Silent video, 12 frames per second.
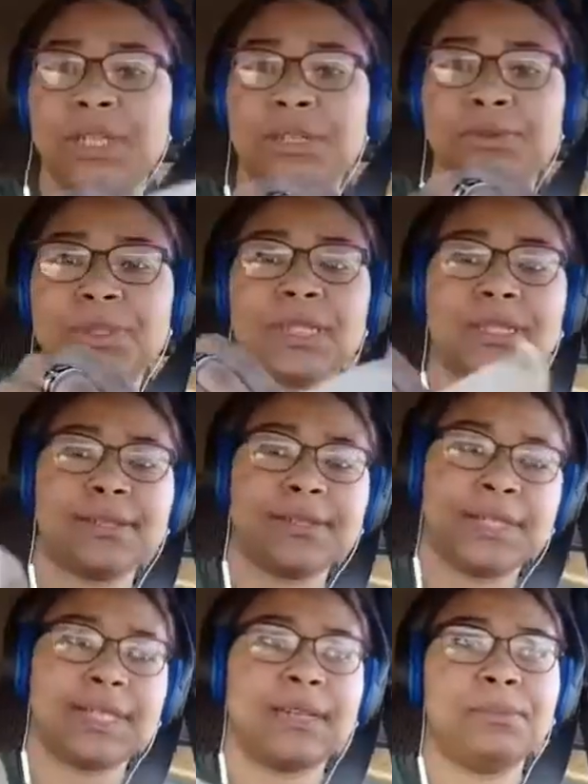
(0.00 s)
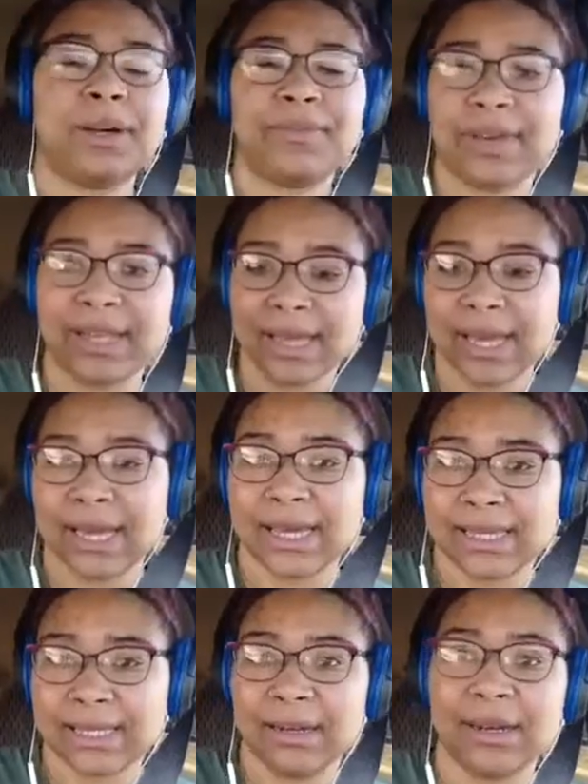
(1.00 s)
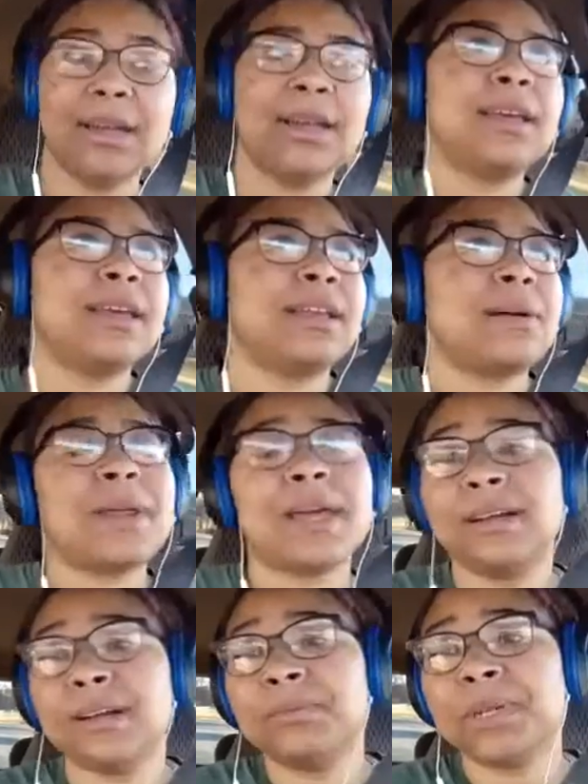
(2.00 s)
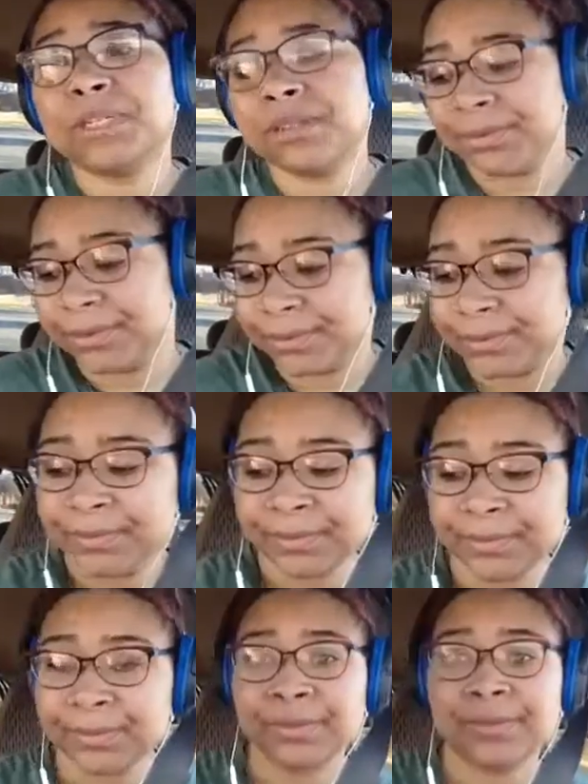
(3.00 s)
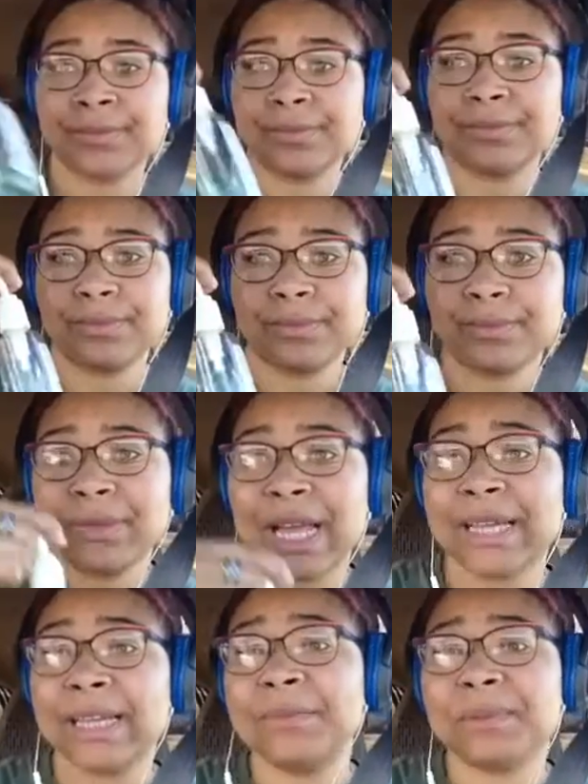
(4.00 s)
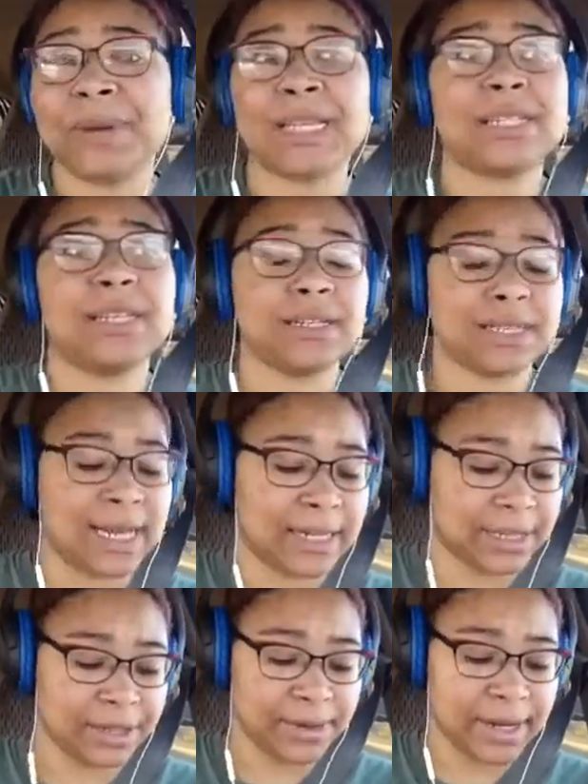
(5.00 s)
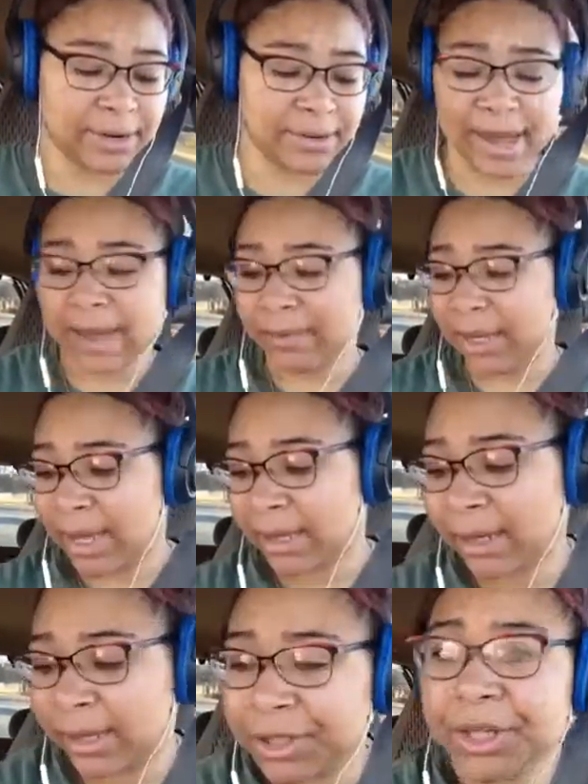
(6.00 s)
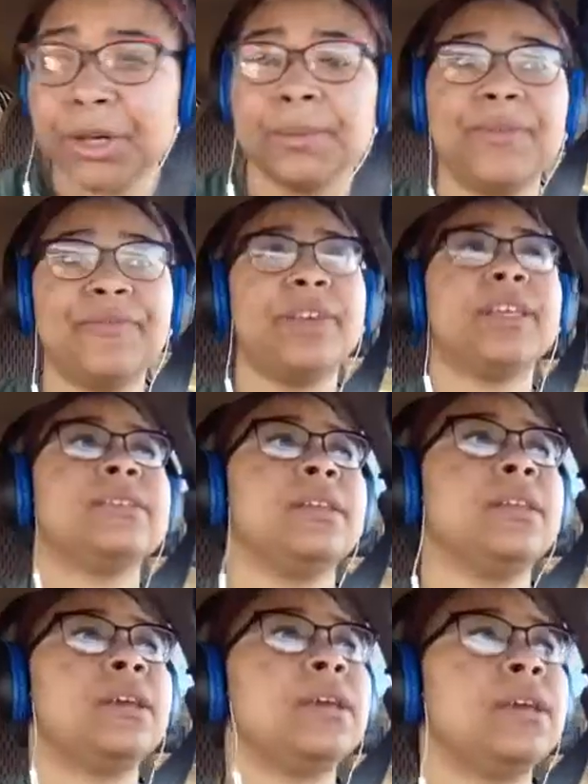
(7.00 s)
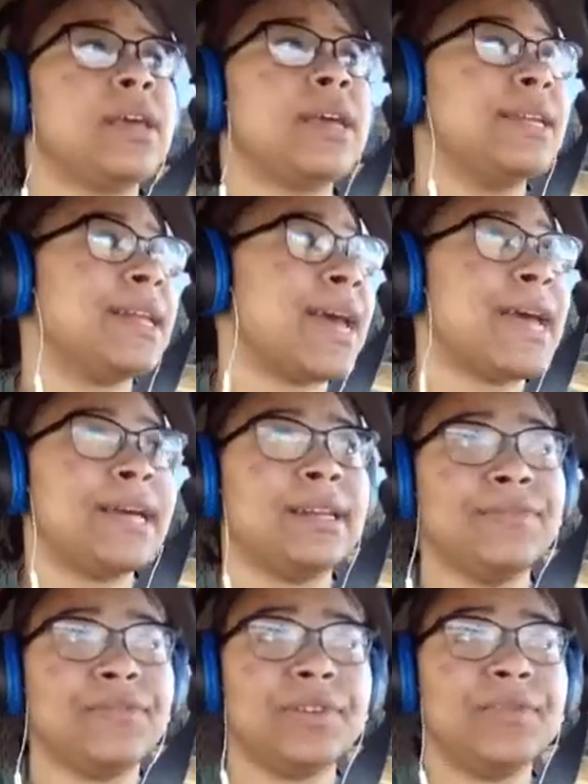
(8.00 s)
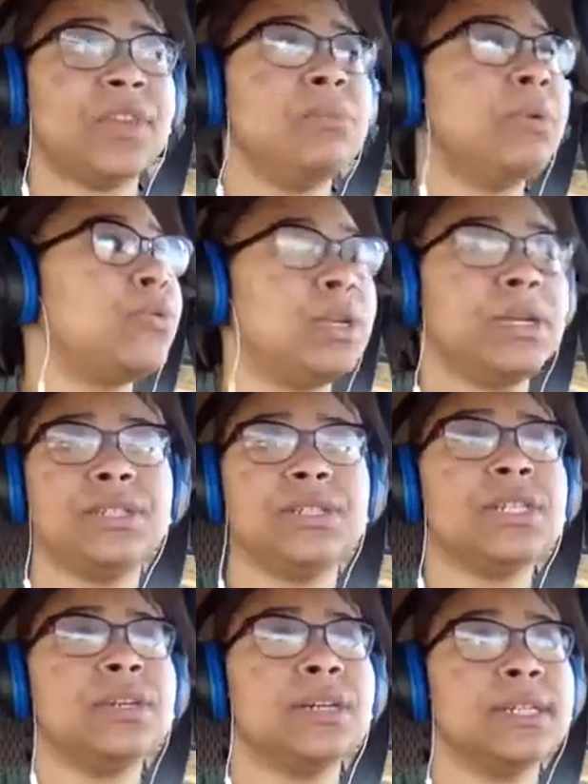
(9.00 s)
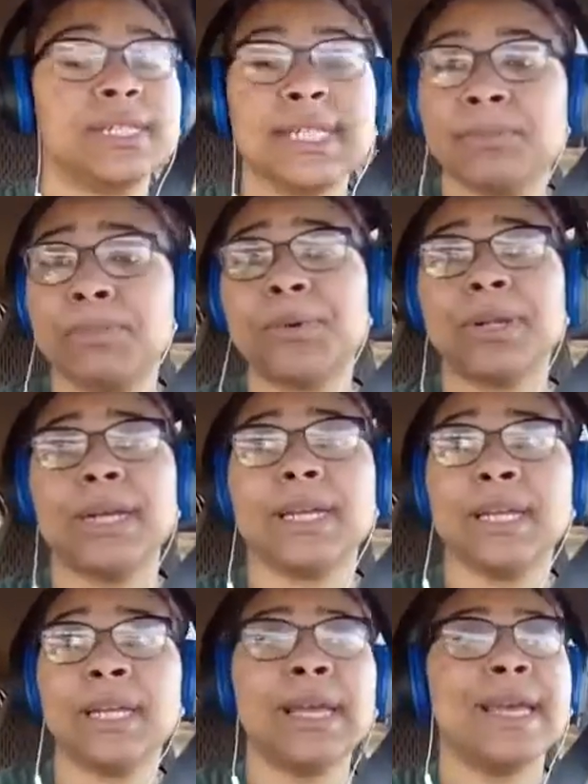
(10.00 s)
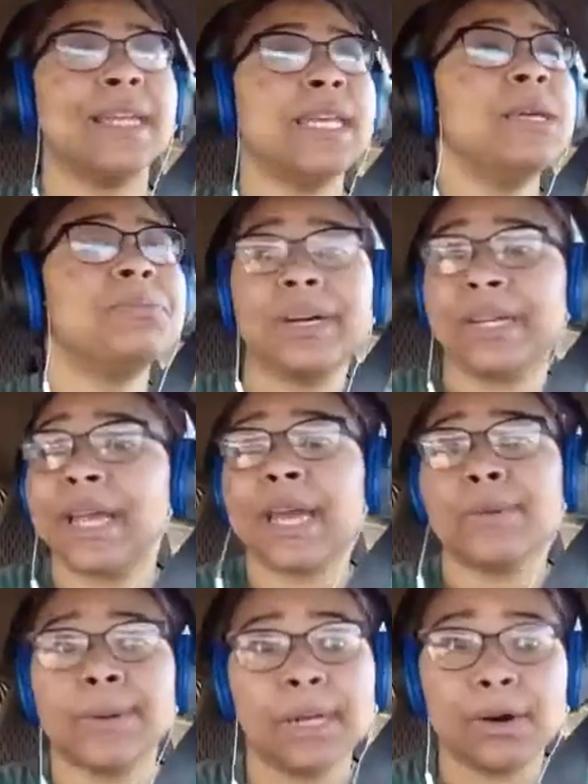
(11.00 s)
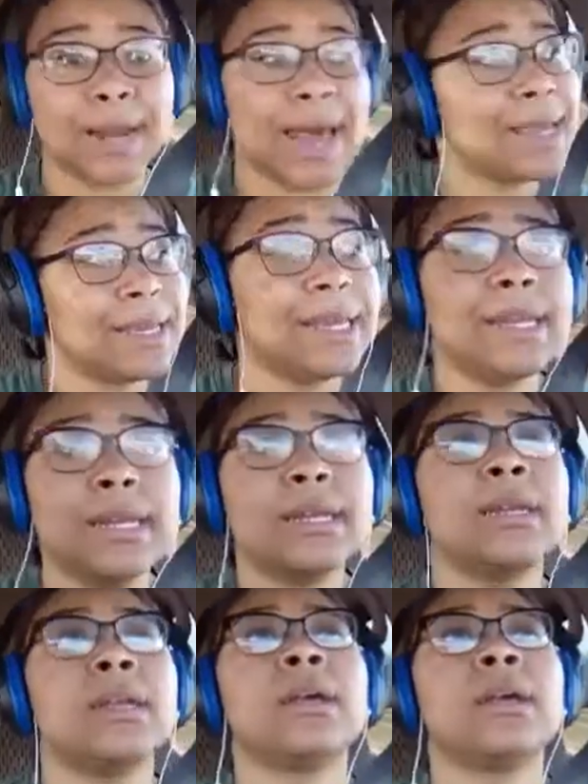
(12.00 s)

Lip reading: the utensils and the buffet things. And I'm like, girl, me too. I keeps my sanitizer. You ain't going to have me out here germ infested and dying of Ebola and Zika and Zika-bola and Ebola and carrying on. I ain't getting it.